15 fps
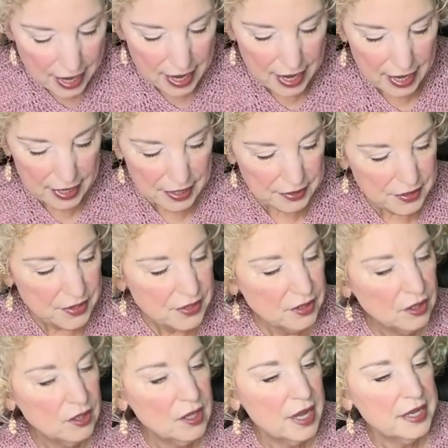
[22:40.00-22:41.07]
and it doesn't
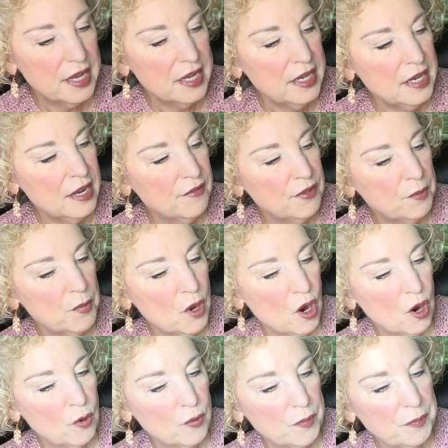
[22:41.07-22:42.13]
look like any of them
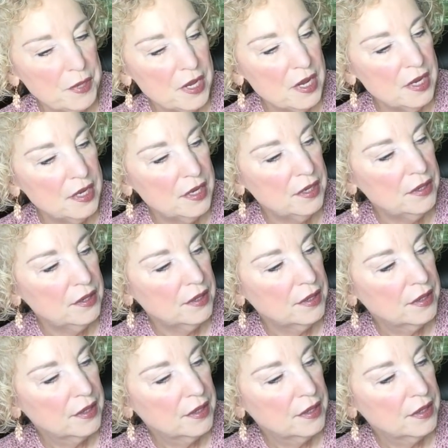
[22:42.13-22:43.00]
are repeated.